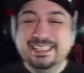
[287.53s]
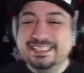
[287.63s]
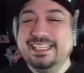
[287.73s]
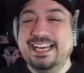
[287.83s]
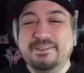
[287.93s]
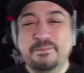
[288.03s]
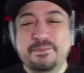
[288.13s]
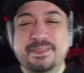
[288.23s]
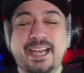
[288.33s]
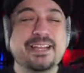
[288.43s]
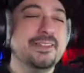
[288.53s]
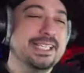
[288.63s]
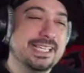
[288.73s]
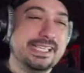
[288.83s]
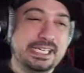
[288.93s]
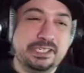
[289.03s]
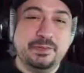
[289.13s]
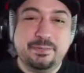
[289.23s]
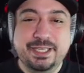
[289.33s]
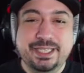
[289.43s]
Yeah, which I don't think that's actually what
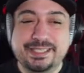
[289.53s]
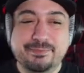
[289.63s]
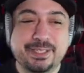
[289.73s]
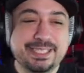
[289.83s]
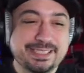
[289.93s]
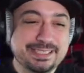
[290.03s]
it means, but...